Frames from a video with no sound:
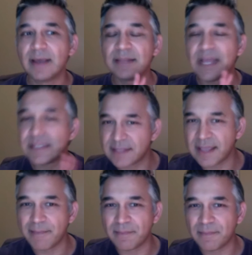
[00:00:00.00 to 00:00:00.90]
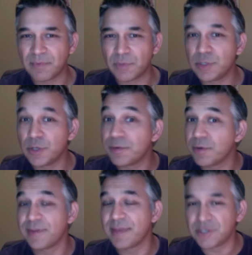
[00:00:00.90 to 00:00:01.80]
That's them. You don't
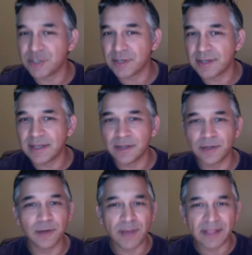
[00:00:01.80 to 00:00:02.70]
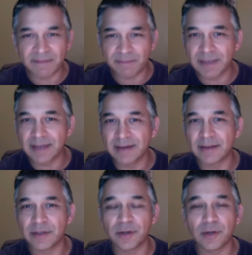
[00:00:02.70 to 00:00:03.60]
know their journey. You don't know where they've been.
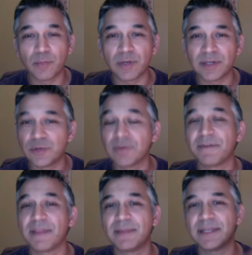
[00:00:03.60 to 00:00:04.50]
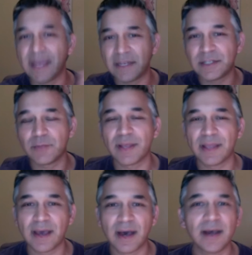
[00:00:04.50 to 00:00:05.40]
You don't know what it took for them to get to where
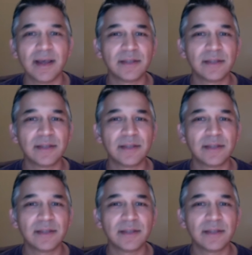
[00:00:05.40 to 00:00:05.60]
they are.